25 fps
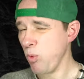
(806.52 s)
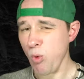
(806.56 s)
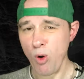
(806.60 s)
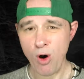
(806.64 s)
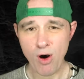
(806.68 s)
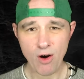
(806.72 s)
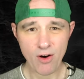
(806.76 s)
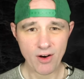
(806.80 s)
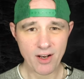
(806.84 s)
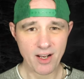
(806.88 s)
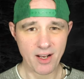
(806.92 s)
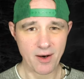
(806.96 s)

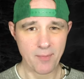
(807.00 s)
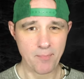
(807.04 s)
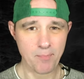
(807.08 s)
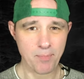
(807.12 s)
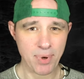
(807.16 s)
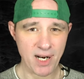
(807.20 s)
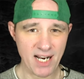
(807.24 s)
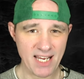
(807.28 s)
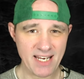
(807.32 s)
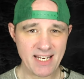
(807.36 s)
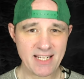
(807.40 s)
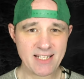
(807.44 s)
What a
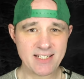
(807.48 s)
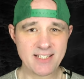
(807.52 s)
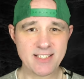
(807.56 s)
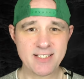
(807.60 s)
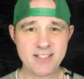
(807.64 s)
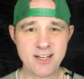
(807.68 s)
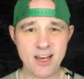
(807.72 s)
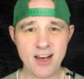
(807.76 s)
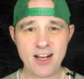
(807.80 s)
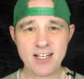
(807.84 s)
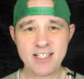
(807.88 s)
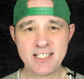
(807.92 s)
complete and
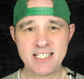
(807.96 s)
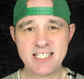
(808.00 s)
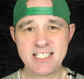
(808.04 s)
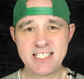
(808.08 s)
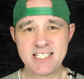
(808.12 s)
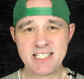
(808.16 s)
dirty,